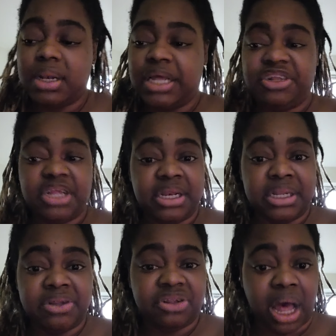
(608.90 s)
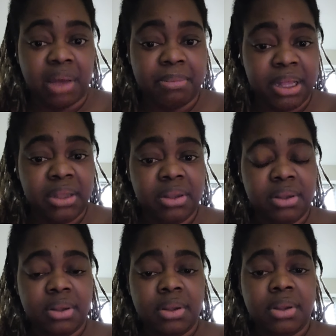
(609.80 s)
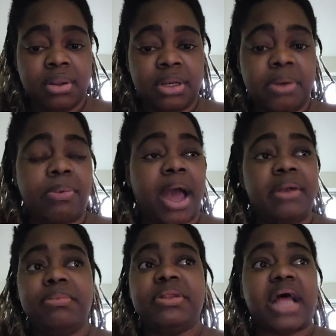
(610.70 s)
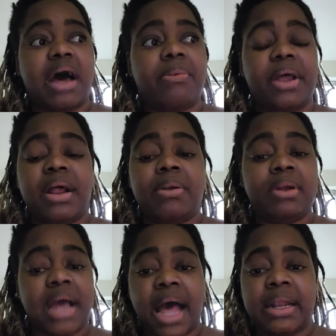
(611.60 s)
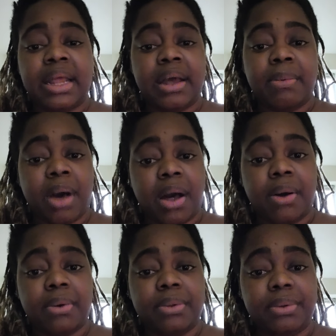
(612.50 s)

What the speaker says: That shit didn't shock me. The writing was already on the goddamn wall.